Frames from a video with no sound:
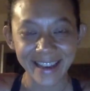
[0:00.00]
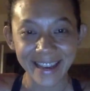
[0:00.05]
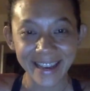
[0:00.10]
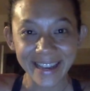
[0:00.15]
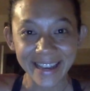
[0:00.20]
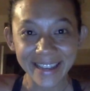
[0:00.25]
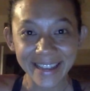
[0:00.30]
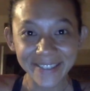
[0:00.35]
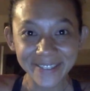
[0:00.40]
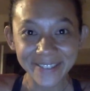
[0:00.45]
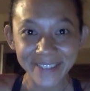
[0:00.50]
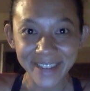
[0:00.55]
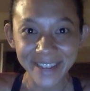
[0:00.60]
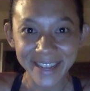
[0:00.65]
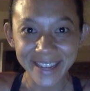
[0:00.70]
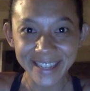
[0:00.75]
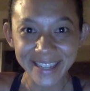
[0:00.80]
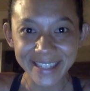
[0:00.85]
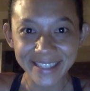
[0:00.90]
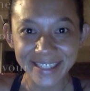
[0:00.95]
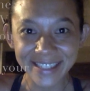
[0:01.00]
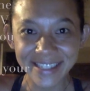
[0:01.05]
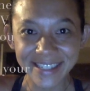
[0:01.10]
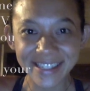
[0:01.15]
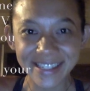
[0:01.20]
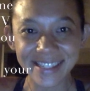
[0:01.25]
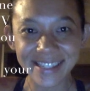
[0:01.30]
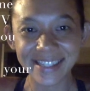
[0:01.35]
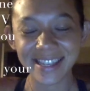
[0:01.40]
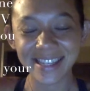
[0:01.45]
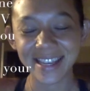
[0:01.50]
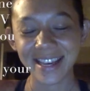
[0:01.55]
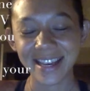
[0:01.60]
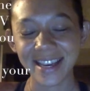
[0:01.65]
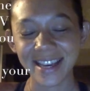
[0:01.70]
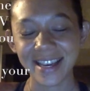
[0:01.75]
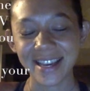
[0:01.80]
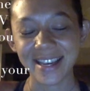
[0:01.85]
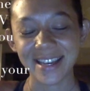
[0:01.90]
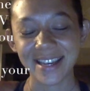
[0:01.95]
Hi, friends.
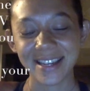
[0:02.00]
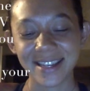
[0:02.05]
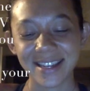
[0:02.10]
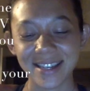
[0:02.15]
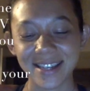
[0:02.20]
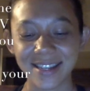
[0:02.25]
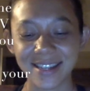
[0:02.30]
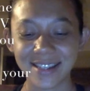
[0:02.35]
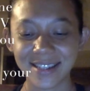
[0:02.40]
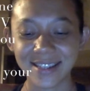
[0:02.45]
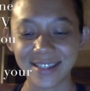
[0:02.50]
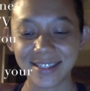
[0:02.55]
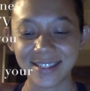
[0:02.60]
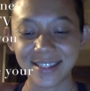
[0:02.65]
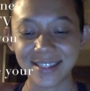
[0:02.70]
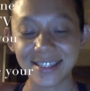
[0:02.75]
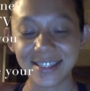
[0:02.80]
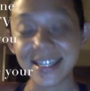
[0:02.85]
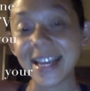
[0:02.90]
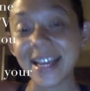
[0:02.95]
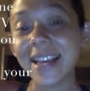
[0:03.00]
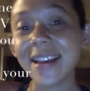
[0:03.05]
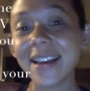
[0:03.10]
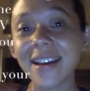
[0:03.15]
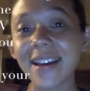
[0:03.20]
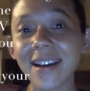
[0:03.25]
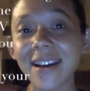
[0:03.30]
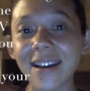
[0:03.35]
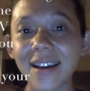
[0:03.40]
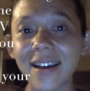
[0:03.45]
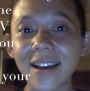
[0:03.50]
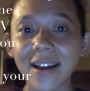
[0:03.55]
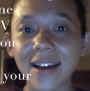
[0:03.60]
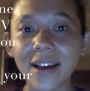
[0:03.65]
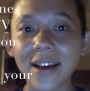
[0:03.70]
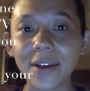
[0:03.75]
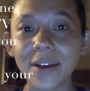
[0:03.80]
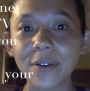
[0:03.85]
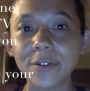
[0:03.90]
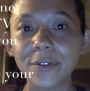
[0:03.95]
Today I
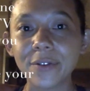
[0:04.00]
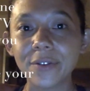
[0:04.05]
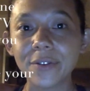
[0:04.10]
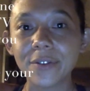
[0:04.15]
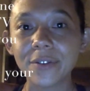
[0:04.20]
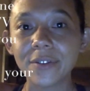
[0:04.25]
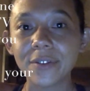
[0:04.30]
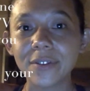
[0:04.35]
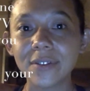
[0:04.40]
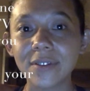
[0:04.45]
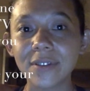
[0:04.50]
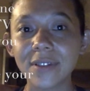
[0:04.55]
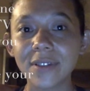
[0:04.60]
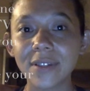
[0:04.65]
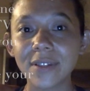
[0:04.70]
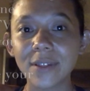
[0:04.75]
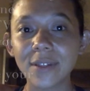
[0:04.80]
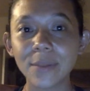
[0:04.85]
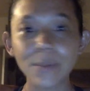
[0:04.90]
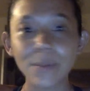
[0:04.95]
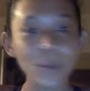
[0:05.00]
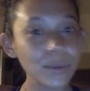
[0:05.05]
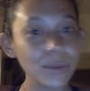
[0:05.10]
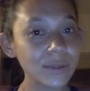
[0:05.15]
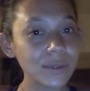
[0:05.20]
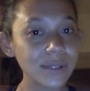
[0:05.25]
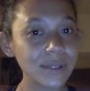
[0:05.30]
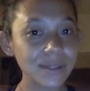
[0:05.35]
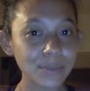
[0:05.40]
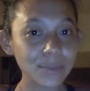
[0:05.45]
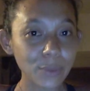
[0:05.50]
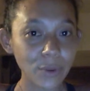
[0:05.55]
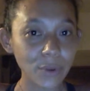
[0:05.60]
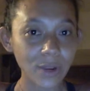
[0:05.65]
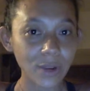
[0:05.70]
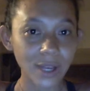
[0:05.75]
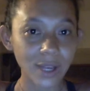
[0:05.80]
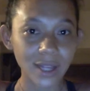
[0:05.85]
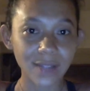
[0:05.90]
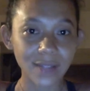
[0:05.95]
have the most
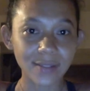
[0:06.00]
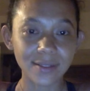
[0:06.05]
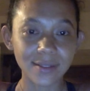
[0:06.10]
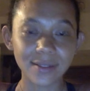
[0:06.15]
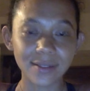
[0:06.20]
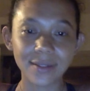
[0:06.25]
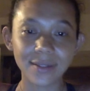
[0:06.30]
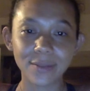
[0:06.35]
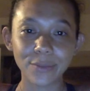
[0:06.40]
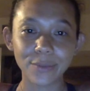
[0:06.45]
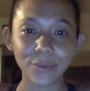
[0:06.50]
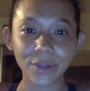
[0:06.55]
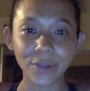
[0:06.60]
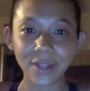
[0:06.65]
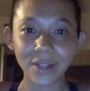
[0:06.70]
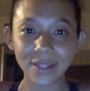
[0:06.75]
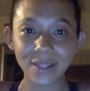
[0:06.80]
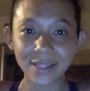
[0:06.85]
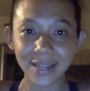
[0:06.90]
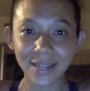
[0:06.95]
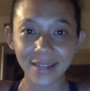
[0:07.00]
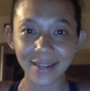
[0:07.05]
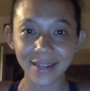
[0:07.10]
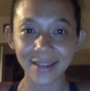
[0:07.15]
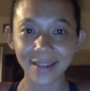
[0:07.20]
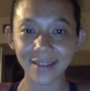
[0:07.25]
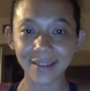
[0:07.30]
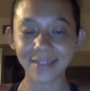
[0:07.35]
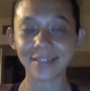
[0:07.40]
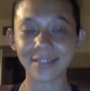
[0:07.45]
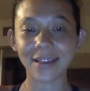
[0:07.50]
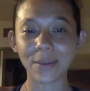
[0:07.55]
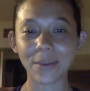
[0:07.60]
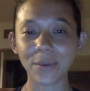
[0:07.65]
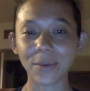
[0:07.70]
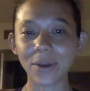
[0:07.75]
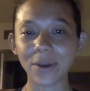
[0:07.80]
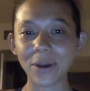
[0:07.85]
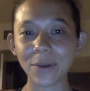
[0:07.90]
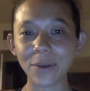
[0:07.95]
important breathing technique that
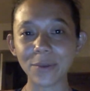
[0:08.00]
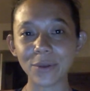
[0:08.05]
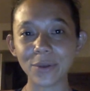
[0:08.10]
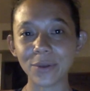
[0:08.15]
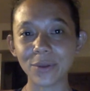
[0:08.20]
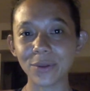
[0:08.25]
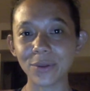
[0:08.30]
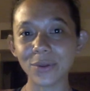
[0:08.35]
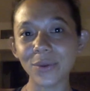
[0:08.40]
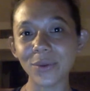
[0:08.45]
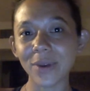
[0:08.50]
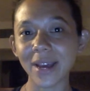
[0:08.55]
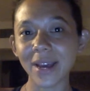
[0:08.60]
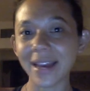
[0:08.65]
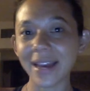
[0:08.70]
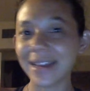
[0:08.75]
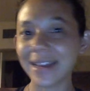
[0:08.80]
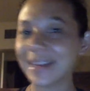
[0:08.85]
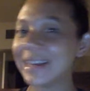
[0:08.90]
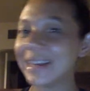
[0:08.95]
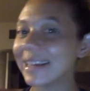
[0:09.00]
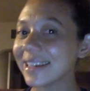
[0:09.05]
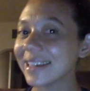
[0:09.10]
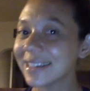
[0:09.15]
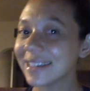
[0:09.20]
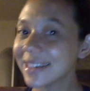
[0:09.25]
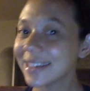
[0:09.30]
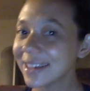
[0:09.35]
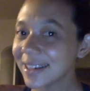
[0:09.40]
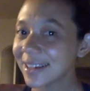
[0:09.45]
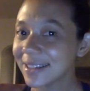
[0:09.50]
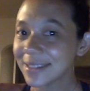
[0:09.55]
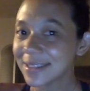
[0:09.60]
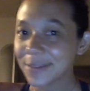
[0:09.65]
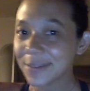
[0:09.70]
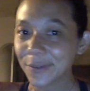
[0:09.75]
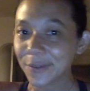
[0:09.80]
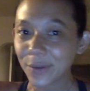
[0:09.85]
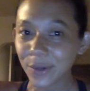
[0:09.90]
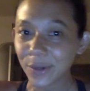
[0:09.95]
will help you through any
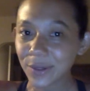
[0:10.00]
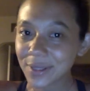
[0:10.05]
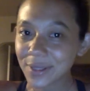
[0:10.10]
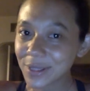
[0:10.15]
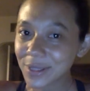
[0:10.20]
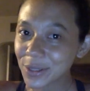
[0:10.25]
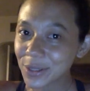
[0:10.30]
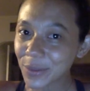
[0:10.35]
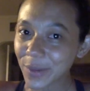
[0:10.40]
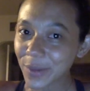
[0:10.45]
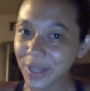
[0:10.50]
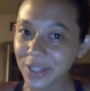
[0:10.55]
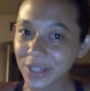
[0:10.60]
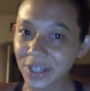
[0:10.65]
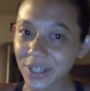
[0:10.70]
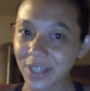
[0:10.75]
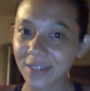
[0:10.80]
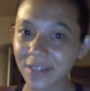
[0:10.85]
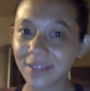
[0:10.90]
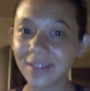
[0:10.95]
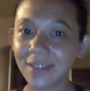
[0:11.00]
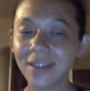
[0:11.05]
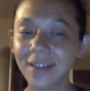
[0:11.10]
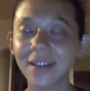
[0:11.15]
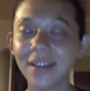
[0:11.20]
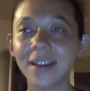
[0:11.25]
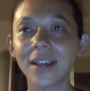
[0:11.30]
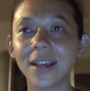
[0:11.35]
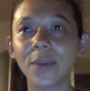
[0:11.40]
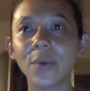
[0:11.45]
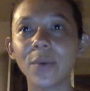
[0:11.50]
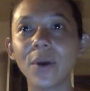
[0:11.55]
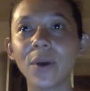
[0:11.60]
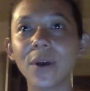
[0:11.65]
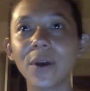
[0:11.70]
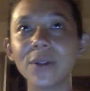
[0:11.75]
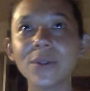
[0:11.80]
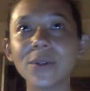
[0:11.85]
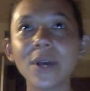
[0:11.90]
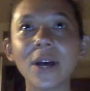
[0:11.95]
difficult situation. It will
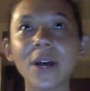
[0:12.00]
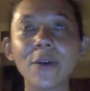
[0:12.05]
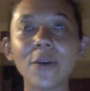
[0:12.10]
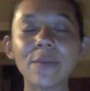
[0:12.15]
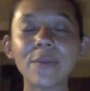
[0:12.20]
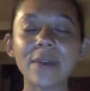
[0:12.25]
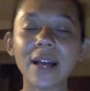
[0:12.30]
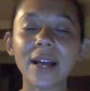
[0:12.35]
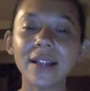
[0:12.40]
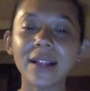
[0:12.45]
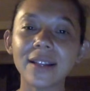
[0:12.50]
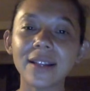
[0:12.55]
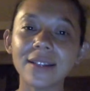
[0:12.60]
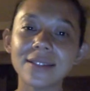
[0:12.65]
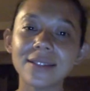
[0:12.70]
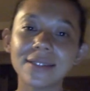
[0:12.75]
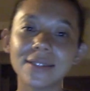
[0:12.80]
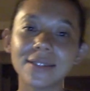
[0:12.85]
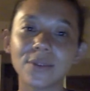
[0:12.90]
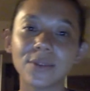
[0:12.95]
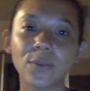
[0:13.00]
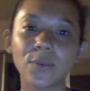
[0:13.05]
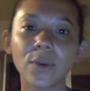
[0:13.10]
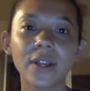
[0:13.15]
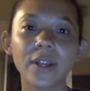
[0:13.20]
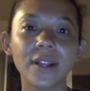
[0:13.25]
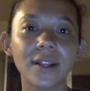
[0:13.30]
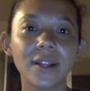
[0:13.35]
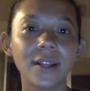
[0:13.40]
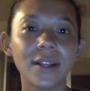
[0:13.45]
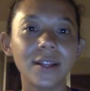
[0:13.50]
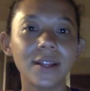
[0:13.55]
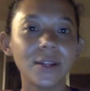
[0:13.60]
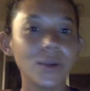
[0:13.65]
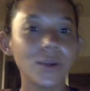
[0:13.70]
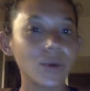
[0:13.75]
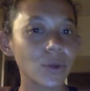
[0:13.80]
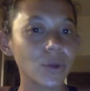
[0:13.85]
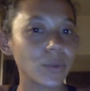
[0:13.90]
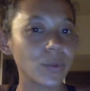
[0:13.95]
also help balance what in
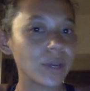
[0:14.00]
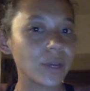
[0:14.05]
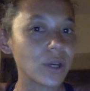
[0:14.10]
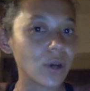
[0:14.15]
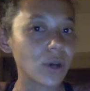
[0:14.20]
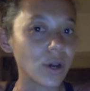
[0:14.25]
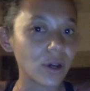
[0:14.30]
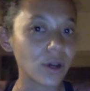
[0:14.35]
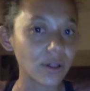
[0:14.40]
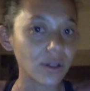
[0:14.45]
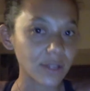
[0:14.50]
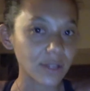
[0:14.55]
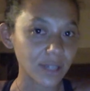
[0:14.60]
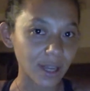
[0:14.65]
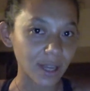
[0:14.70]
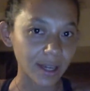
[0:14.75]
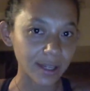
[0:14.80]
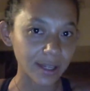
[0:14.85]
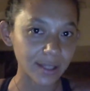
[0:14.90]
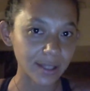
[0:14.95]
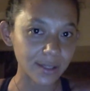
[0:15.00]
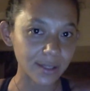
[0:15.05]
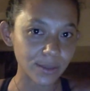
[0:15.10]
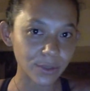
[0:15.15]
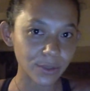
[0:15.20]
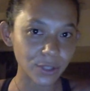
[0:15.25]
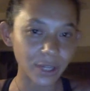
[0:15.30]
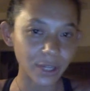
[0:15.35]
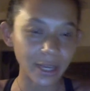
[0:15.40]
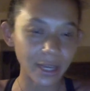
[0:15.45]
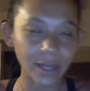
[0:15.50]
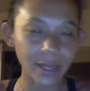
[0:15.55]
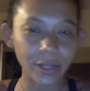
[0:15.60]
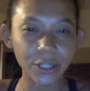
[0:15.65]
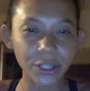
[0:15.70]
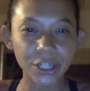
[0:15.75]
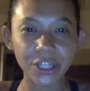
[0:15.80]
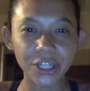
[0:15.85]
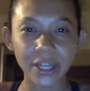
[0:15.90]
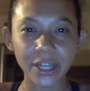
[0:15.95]
yoga we call the nadis, which are
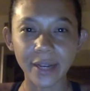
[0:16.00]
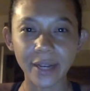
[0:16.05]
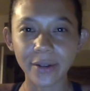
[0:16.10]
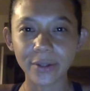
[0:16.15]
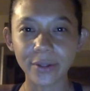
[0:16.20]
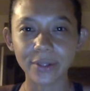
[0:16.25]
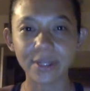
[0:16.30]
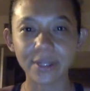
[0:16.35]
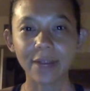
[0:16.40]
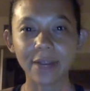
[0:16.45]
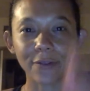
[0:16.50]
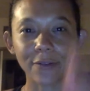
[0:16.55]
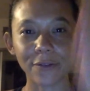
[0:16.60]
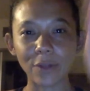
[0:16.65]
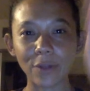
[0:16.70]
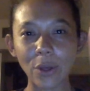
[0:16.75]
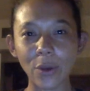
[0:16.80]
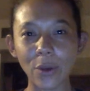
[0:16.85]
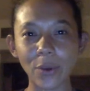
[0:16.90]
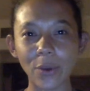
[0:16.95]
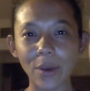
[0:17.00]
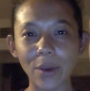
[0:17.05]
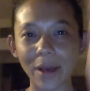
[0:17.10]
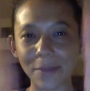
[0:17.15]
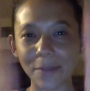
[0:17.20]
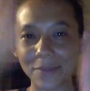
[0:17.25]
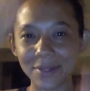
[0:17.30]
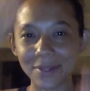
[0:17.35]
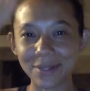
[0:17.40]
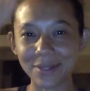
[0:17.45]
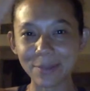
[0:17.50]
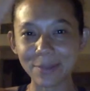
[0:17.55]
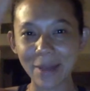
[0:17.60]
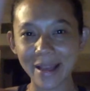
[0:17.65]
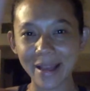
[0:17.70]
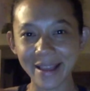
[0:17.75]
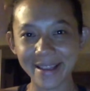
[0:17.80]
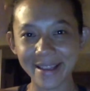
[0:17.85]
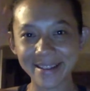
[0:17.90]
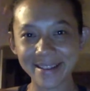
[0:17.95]
energy channels that flow up the
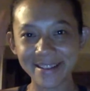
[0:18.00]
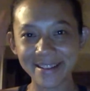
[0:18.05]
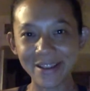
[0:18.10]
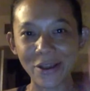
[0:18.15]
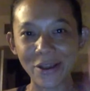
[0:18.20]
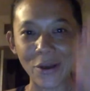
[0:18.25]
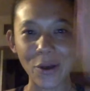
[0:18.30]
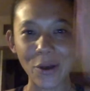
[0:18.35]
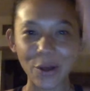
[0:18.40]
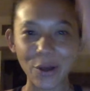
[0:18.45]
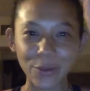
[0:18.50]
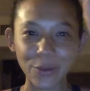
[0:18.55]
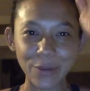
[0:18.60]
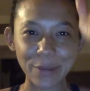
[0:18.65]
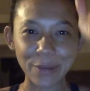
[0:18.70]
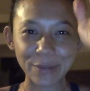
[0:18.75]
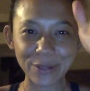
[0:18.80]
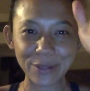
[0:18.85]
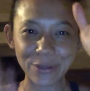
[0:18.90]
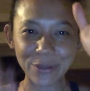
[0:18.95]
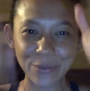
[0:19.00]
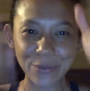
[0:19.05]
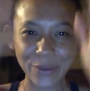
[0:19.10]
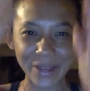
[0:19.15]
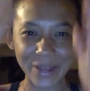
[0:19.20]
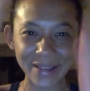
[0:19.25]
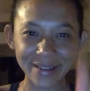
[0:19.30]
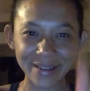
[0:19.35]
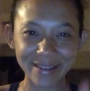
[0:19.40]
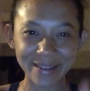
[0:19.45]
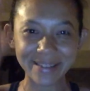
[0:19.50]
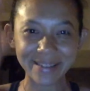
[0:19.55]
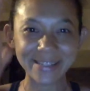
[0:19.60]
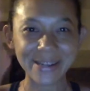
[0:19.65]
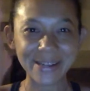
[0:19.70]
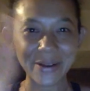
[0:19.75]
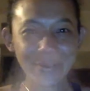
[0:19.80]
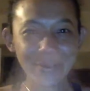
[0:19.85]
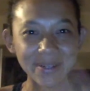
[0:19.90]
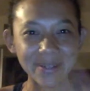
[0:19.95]
spine, all the way up to the brain and
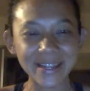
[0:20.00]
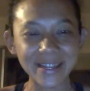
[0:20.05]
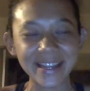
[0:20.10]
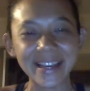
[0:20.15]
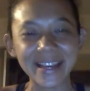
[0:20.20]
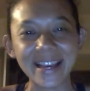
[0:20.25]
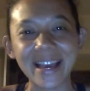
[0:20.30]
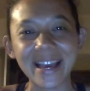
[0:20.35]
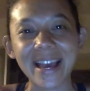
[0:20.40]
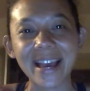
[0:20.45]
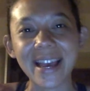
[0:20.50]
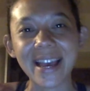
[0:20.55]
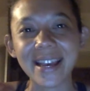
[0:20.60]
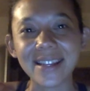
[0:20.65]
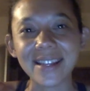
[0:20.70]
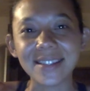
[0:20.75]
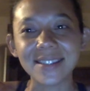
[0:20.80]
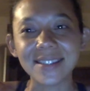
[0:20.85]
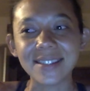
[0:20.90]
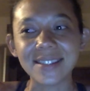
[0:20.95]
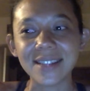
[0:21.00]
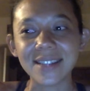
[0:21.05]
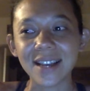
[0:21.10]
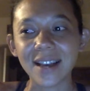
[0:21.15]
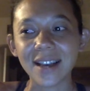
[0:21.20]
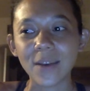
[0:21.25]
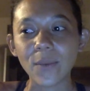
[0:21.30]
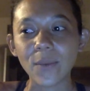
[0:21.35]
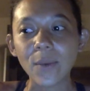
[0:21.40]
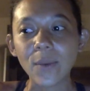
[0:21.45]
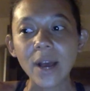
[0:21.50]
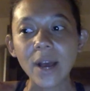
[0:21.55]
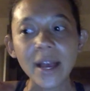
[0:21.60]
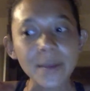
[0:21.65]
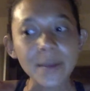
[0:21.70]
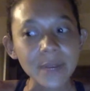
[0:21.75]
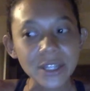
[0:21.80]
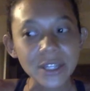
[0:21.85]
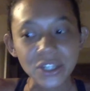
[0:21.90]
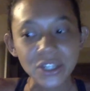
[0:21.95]
down. And why am
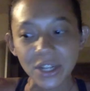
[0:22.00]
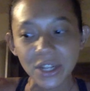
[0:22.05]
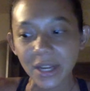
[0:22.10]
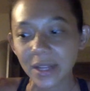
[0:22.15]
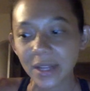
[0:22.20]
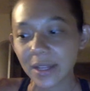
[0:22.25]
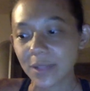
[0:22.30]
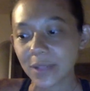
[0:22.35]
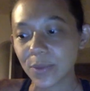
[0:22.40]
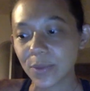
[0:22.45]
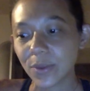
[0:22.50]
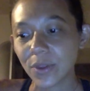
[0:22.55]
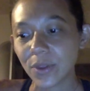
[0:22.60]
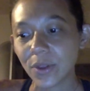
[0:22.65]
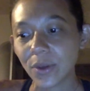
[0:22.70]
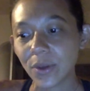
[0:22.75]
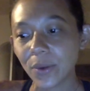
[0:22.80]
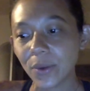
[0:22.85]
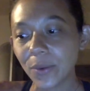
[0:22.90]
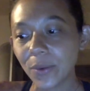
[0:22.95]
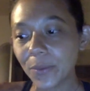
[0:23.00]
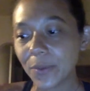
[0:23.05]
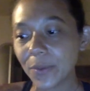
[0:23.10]
I sharing this with you?